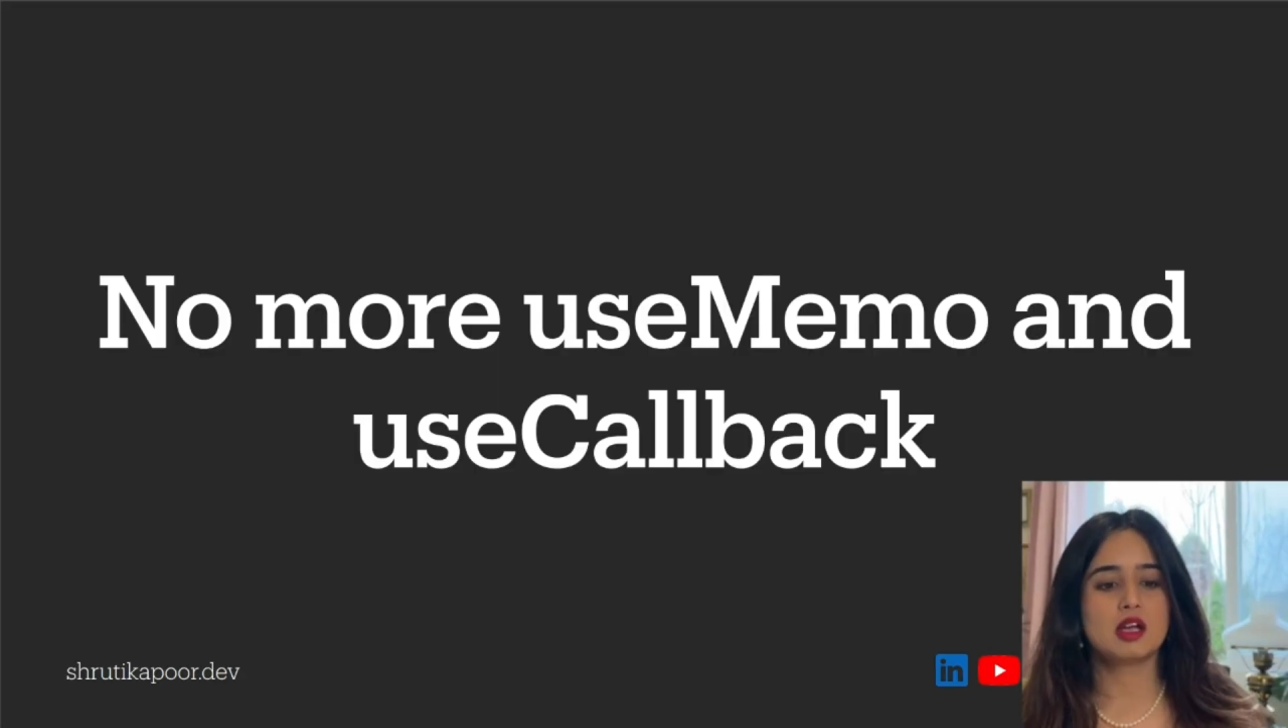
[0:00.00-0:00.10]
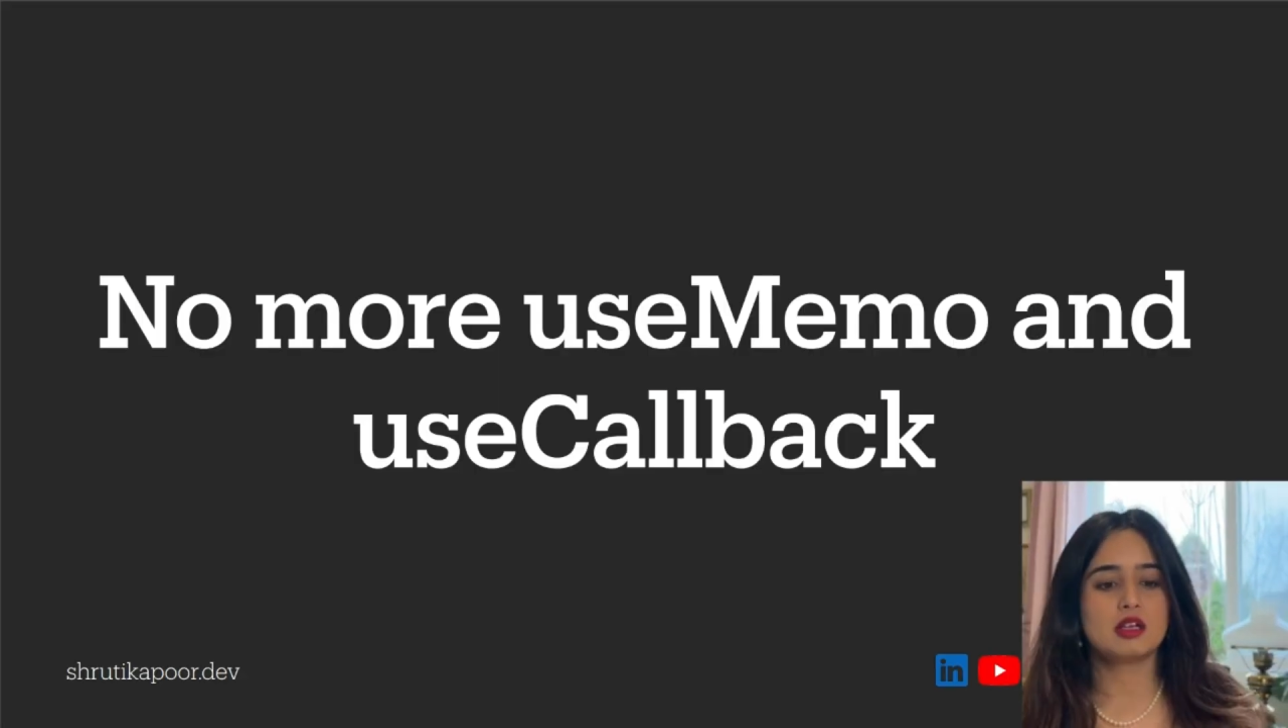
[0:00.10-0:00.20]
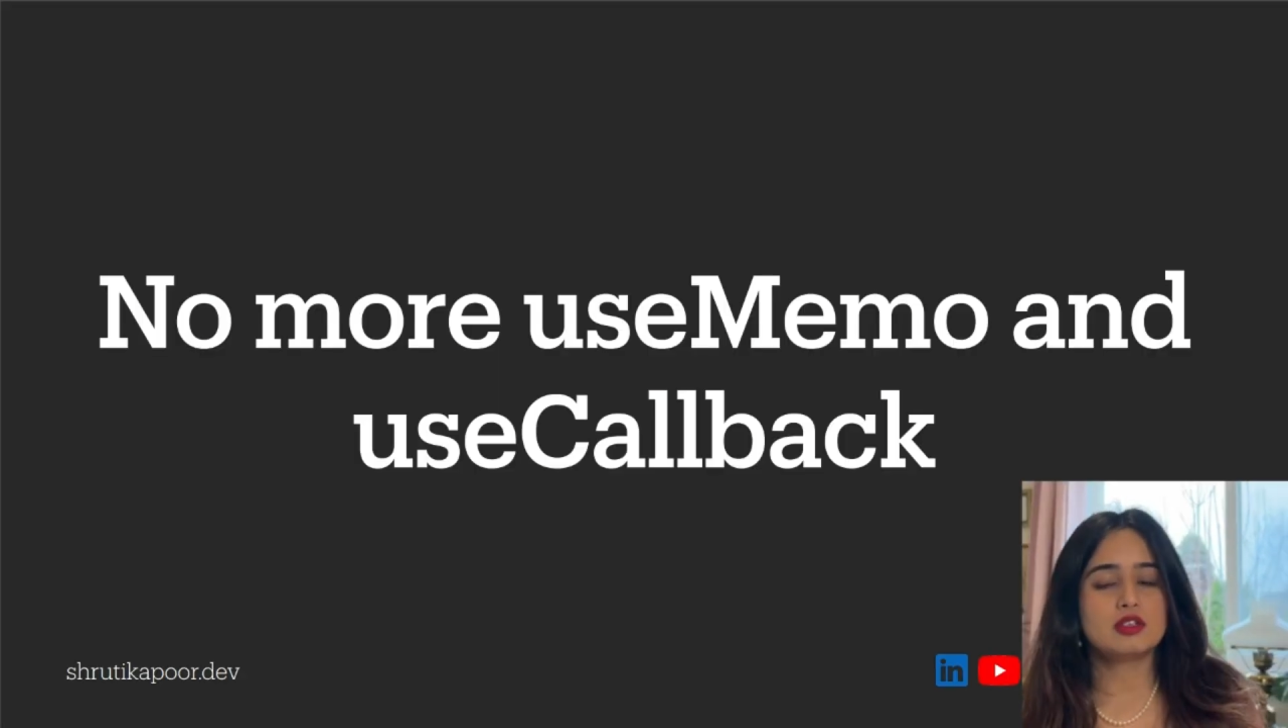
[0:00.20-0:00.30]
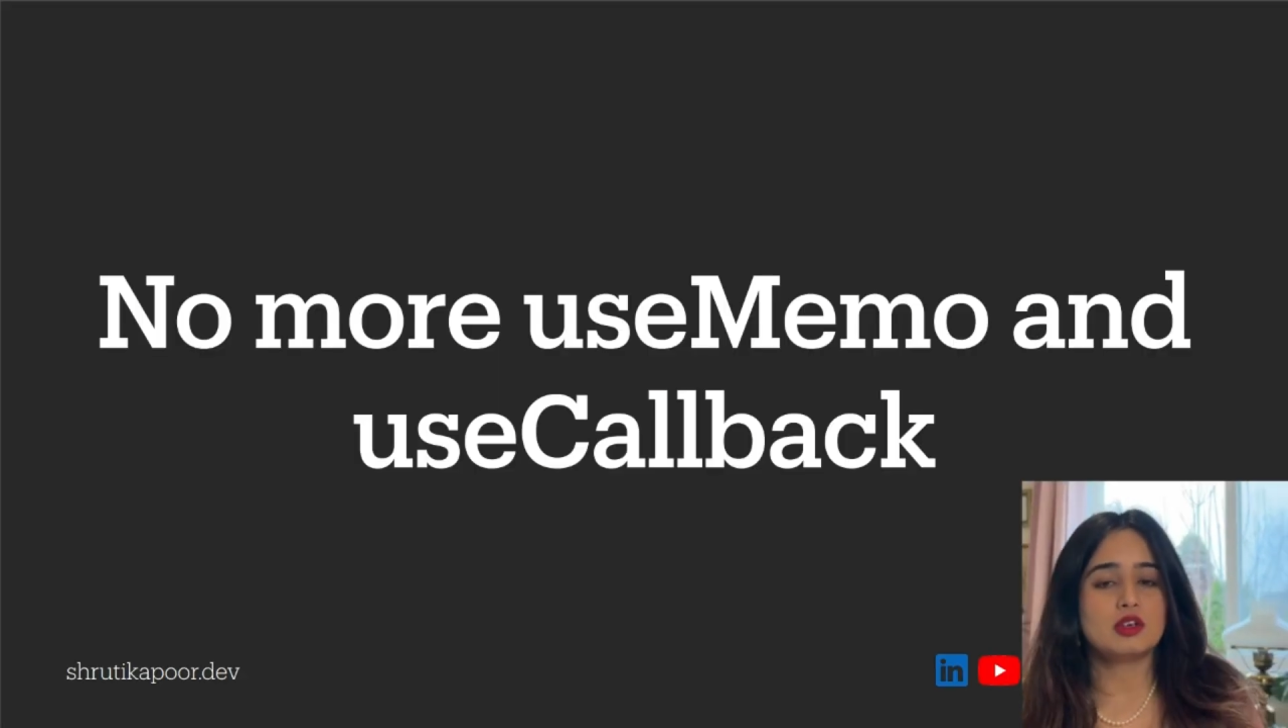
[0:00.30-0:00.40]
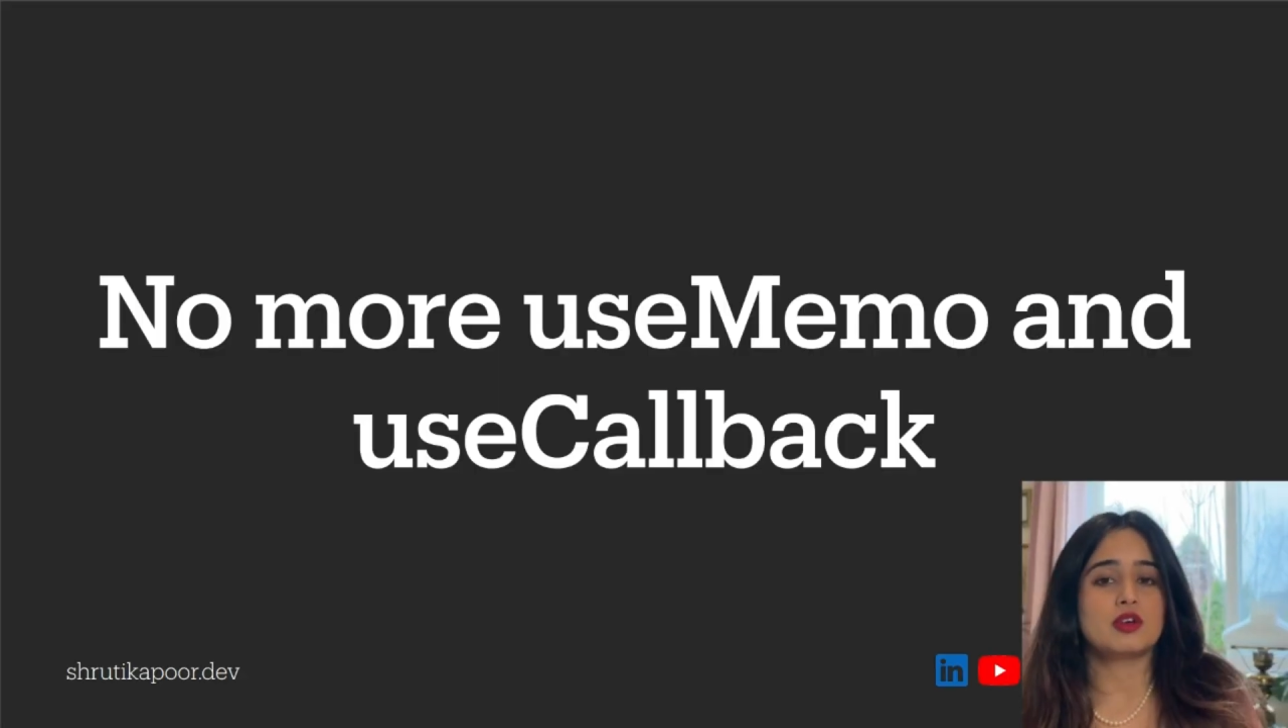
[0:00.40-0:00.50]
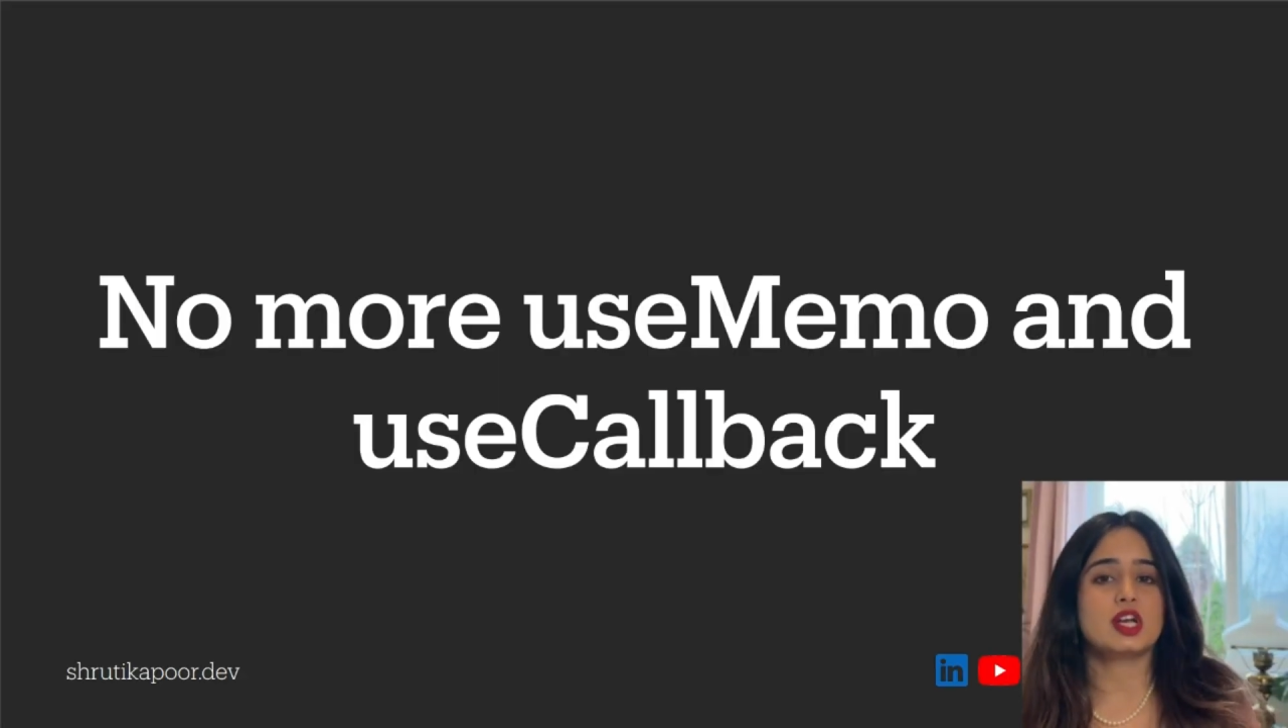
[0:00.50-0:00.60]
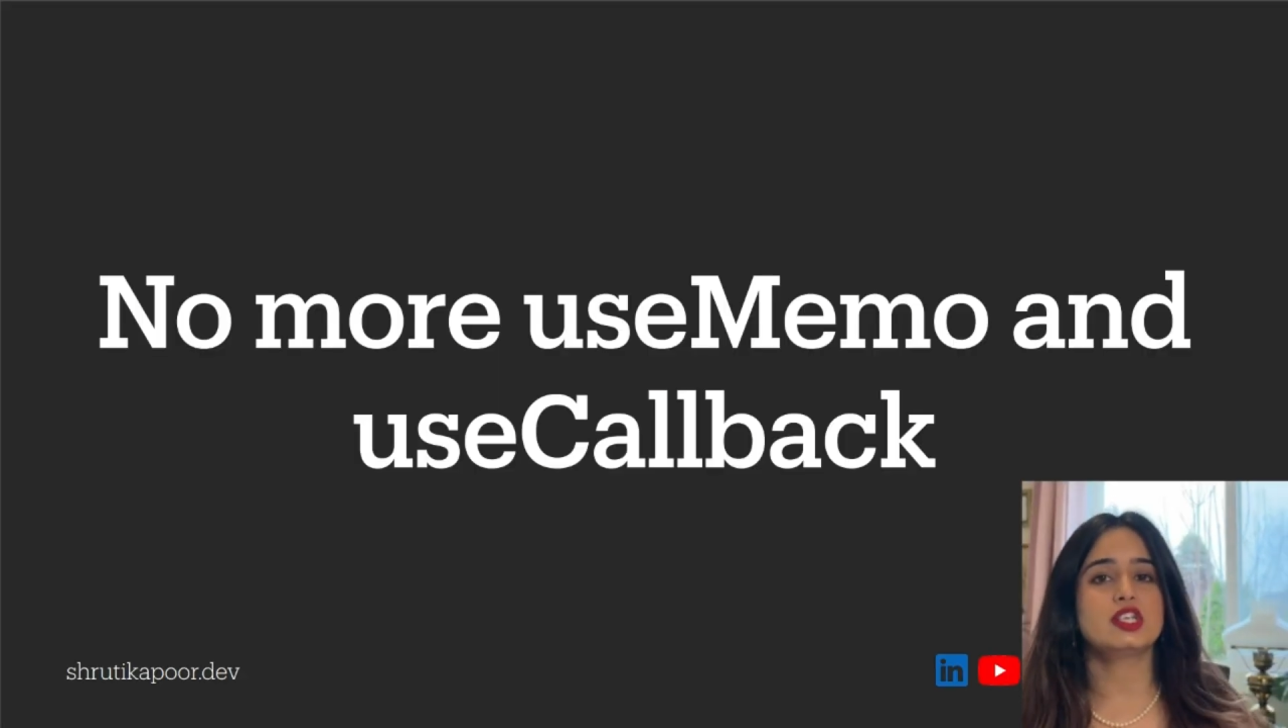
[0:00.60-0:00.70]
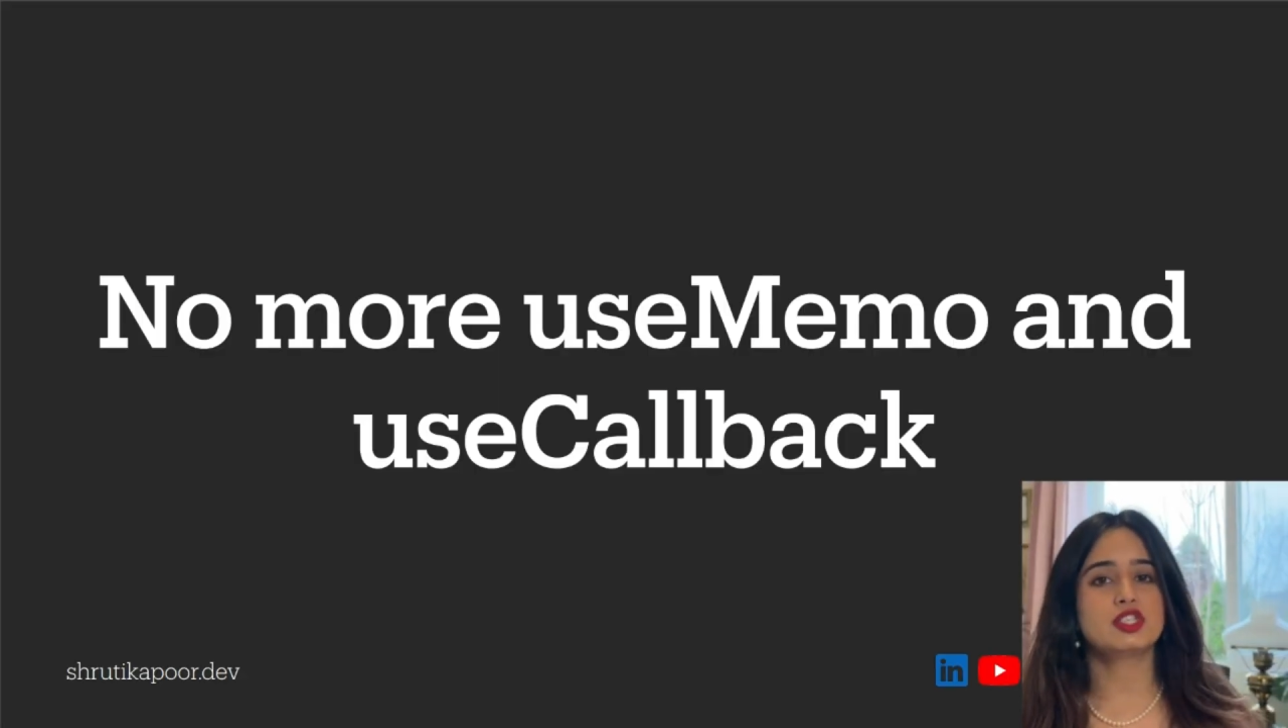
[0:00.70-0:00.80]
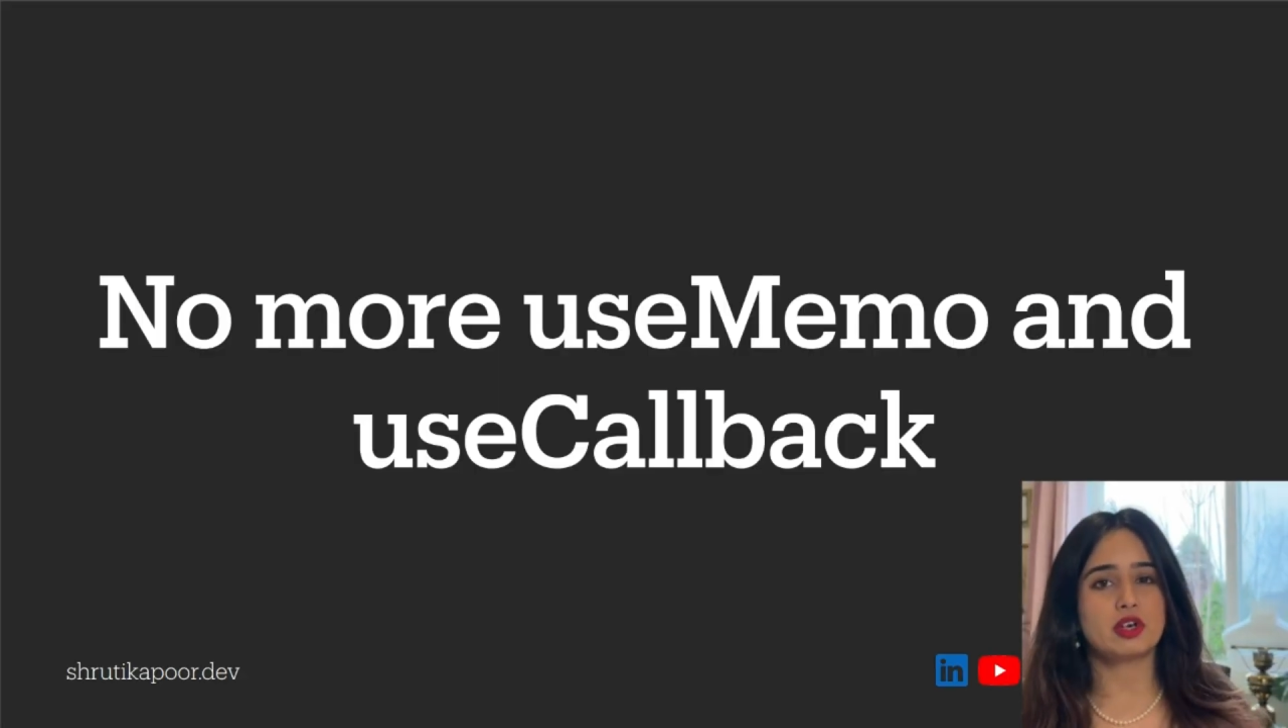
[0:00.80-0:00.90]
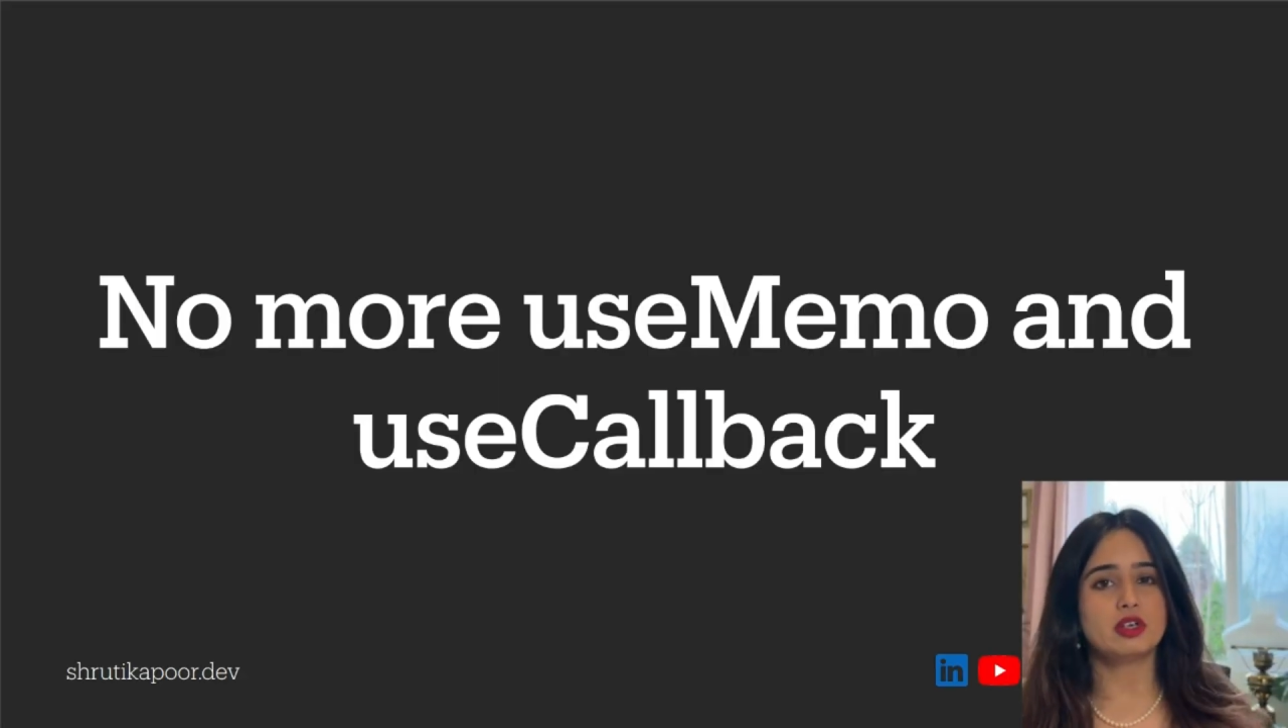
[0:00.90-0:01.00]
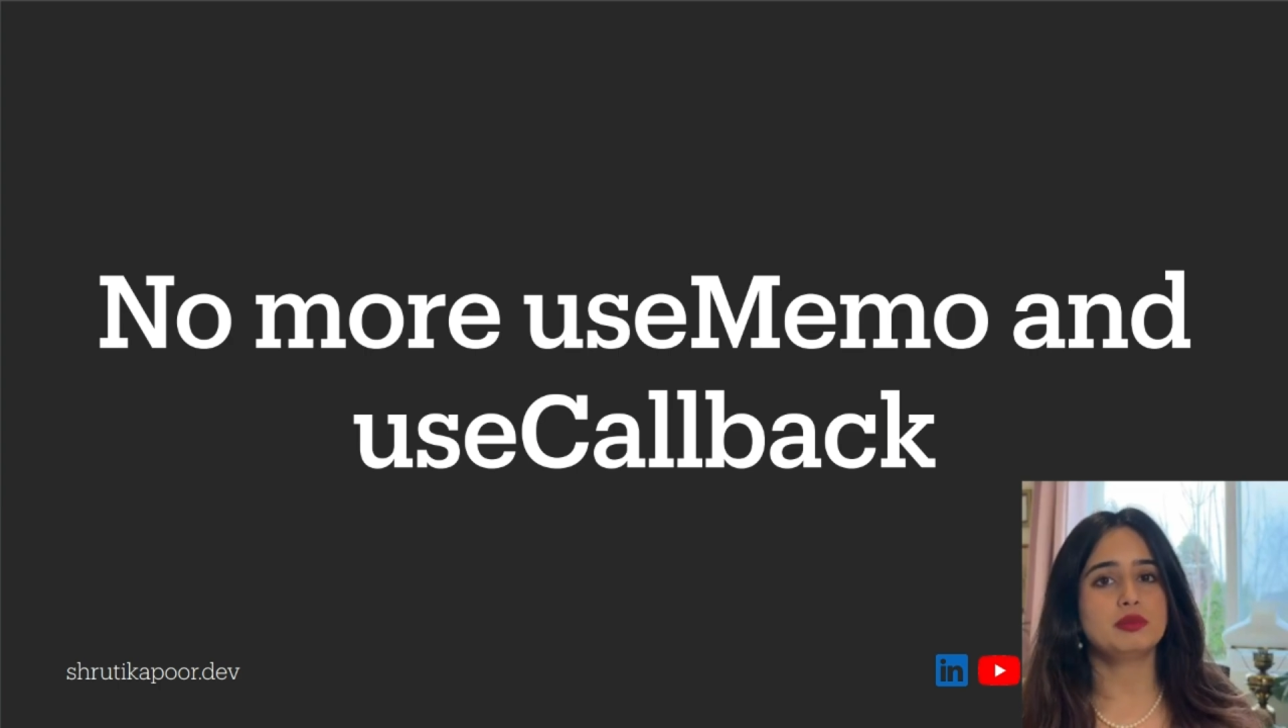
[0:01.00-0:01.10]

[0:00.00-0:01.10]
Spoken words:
So in short,